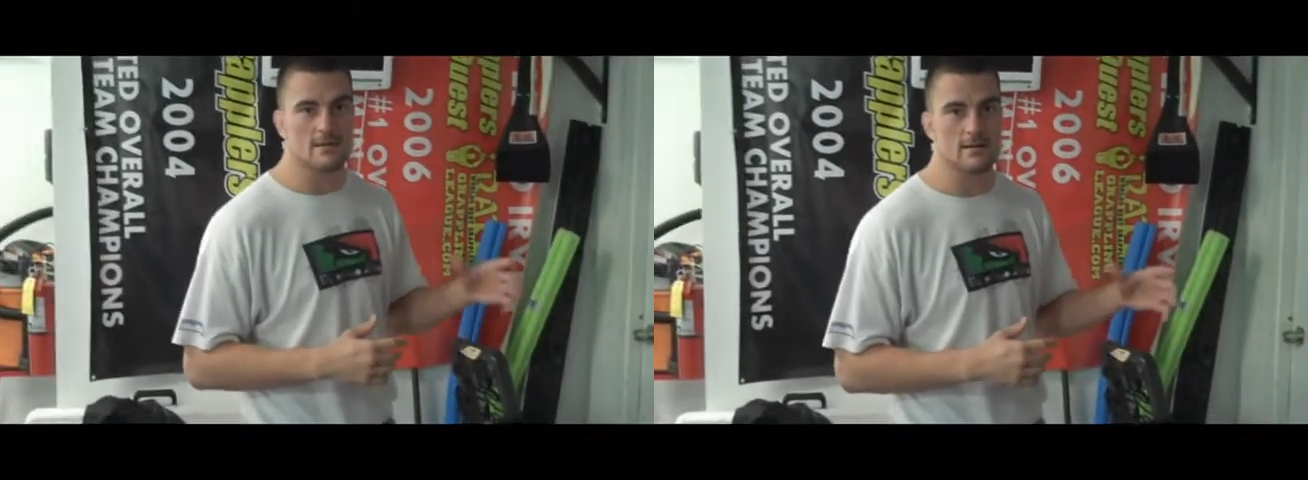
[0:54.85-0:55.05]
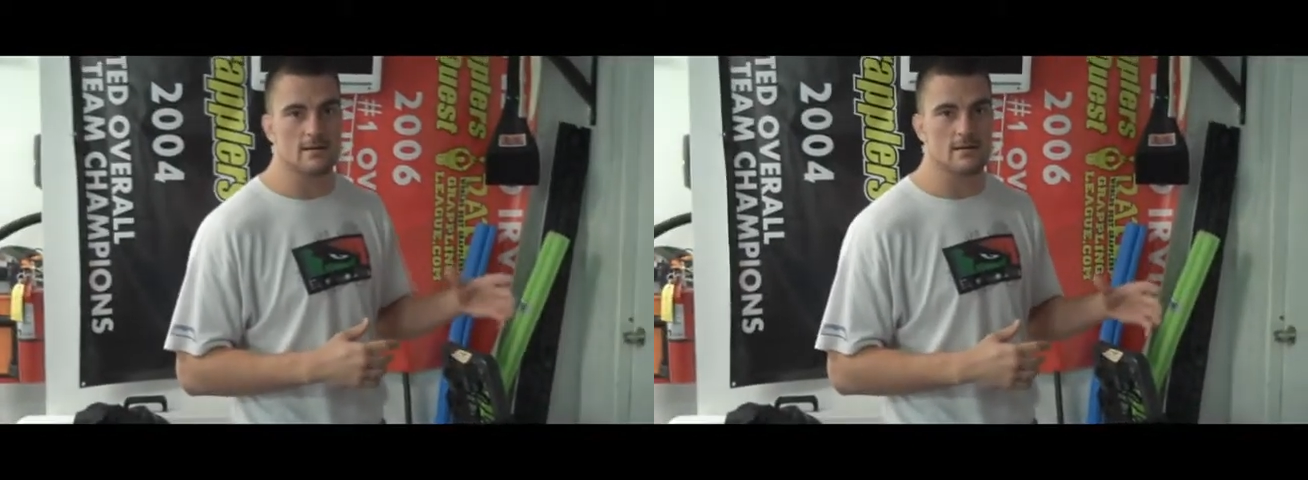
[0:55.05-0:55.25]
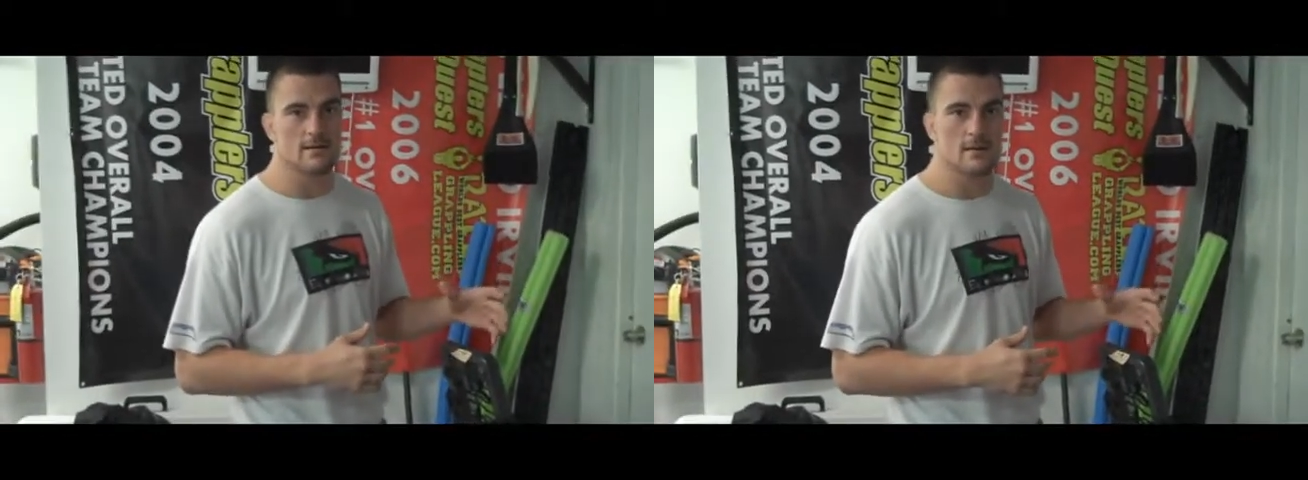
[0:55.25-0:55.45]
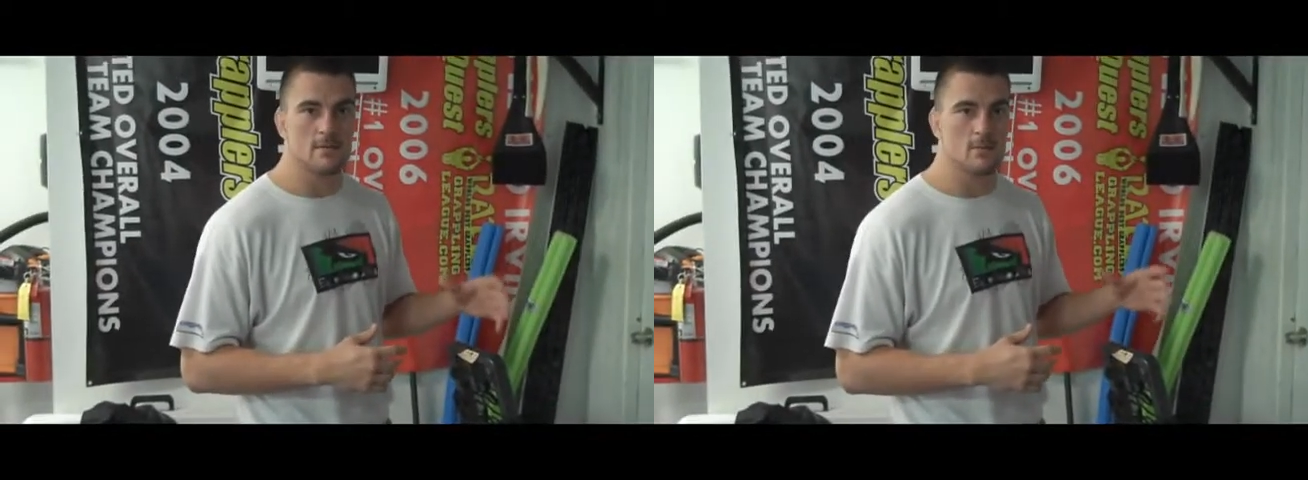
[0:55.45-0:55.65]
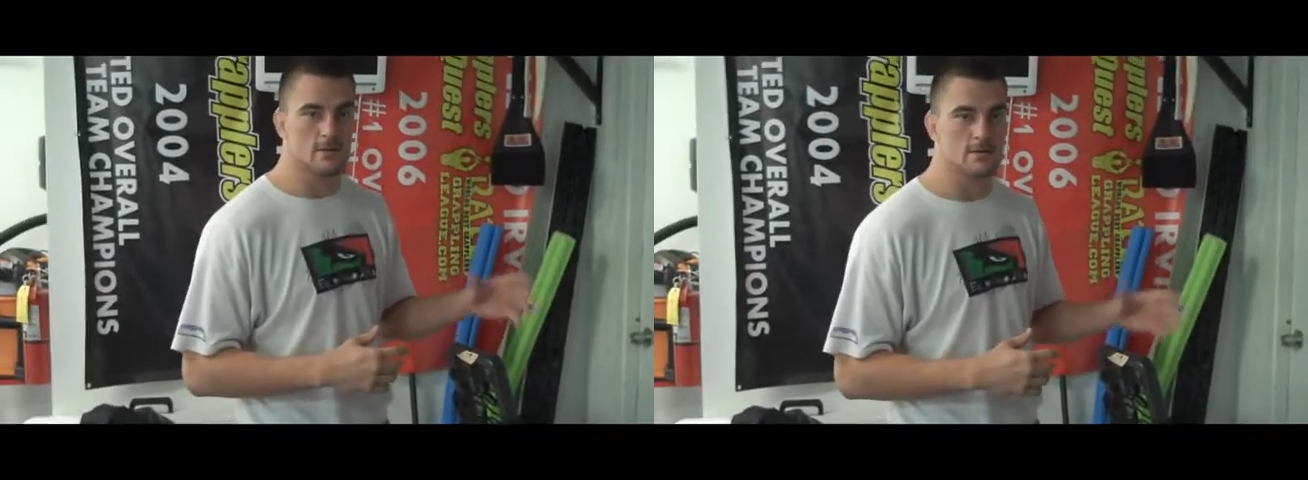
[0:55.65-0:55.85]
in a
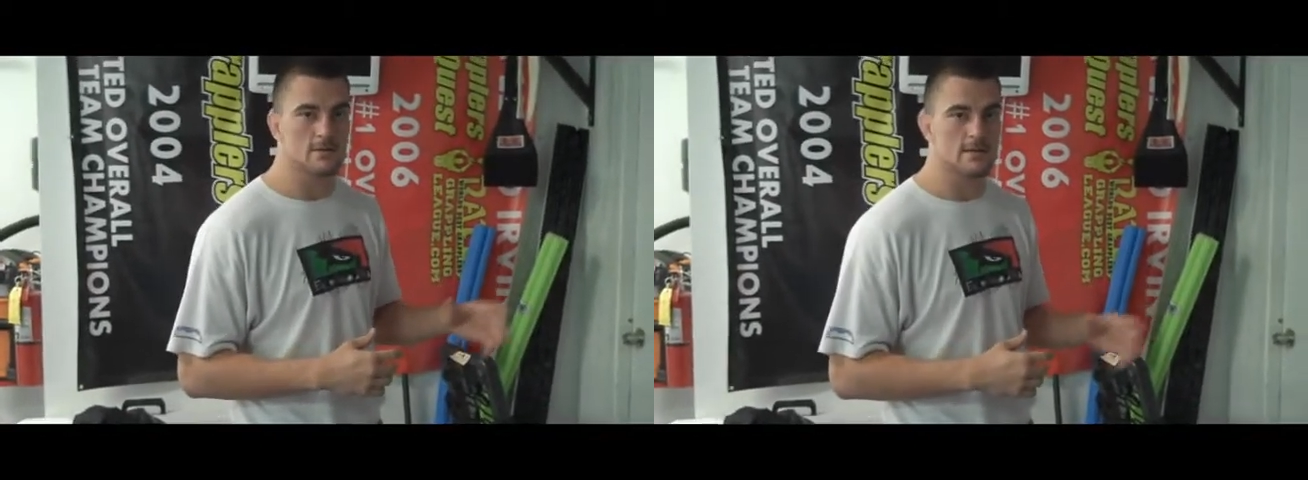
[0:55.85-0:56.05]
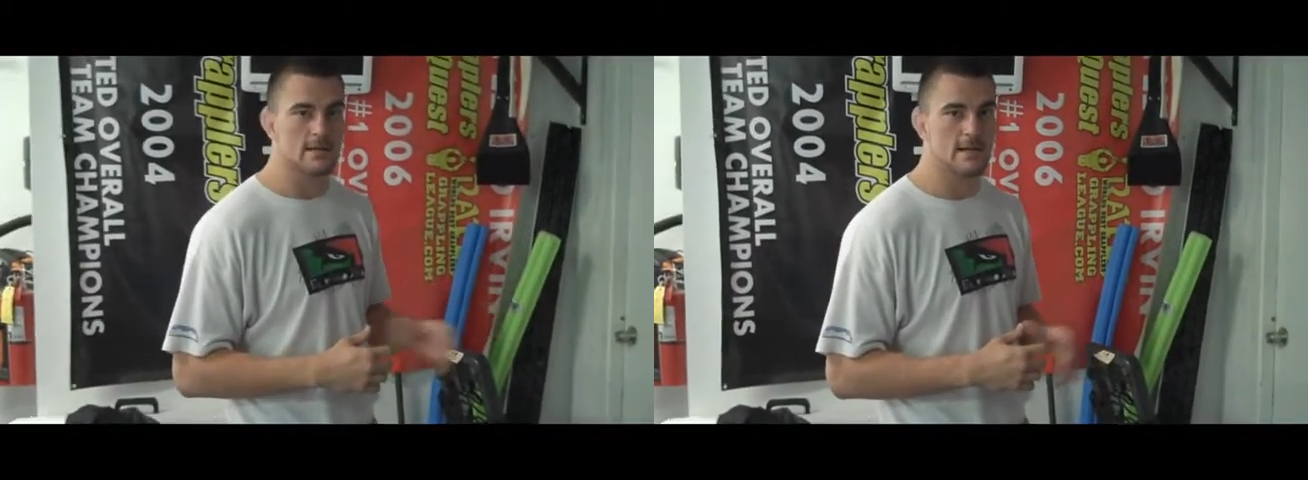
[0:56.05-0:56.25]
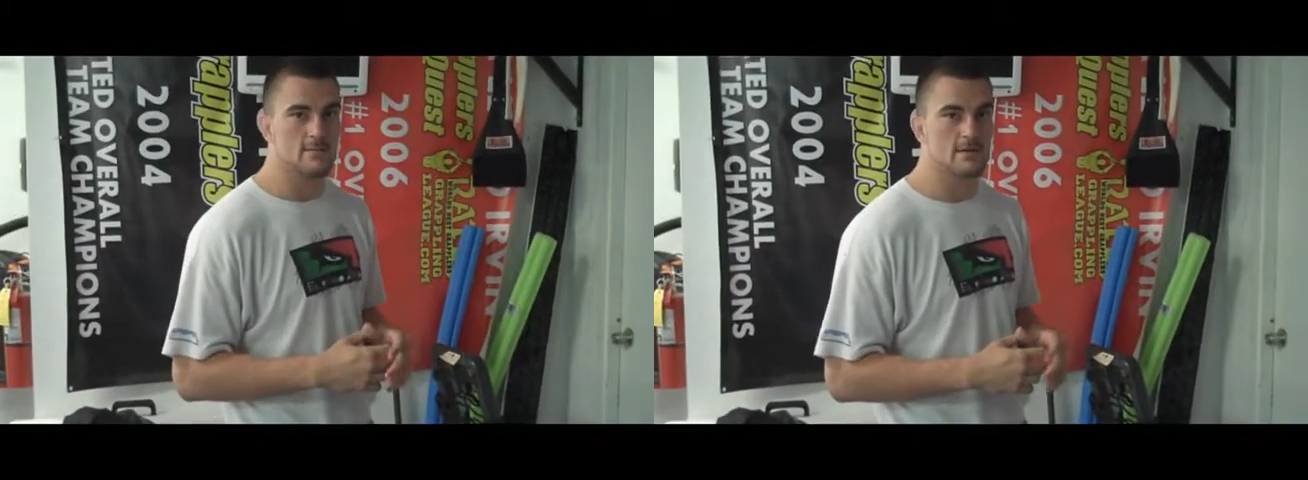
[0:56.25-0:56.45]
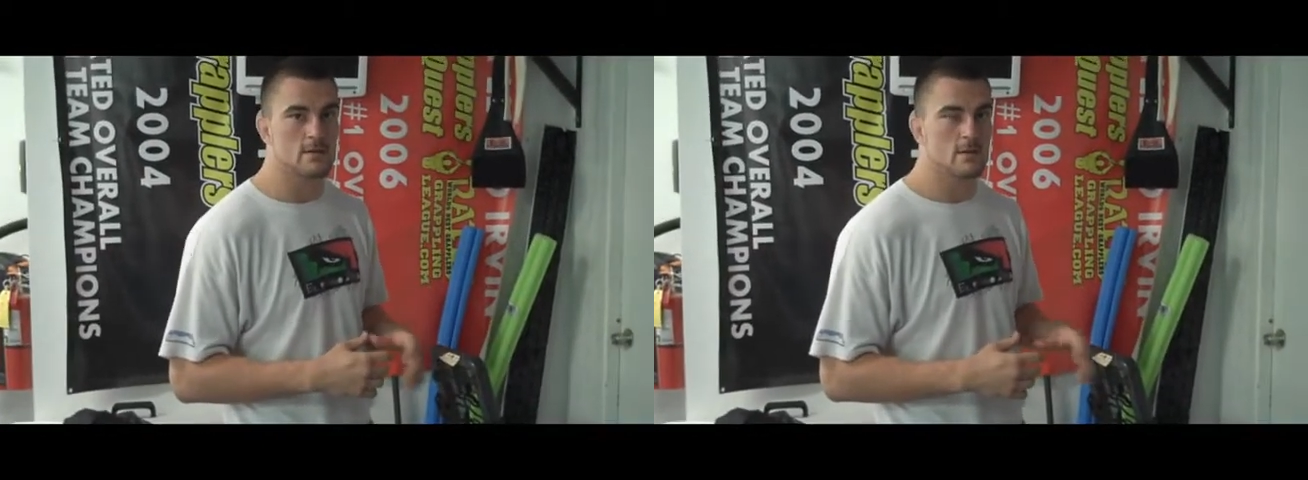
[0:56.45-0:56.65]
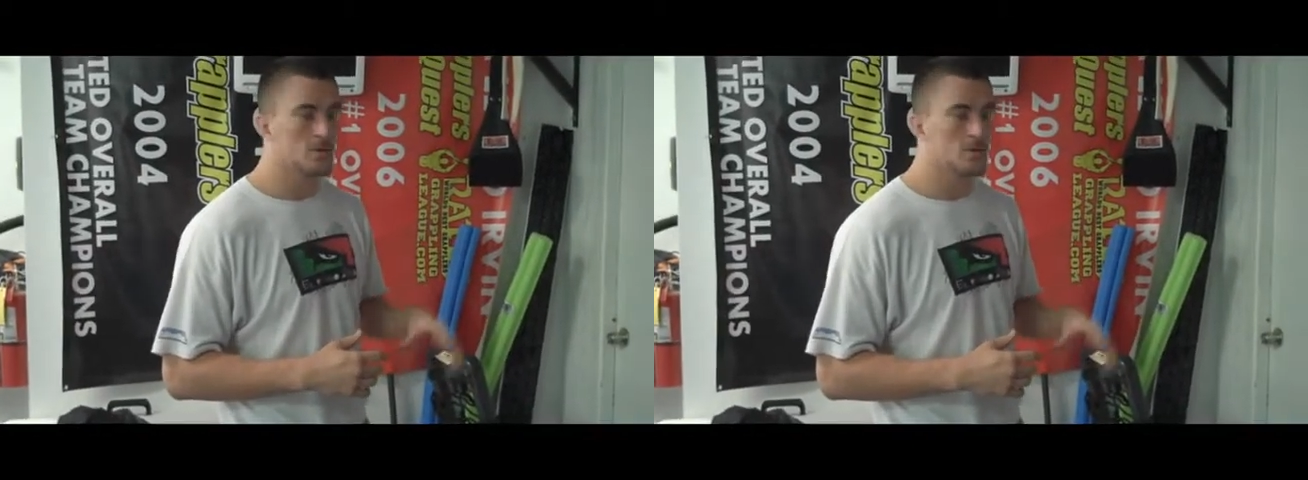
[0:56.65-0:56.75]
martial arts academy.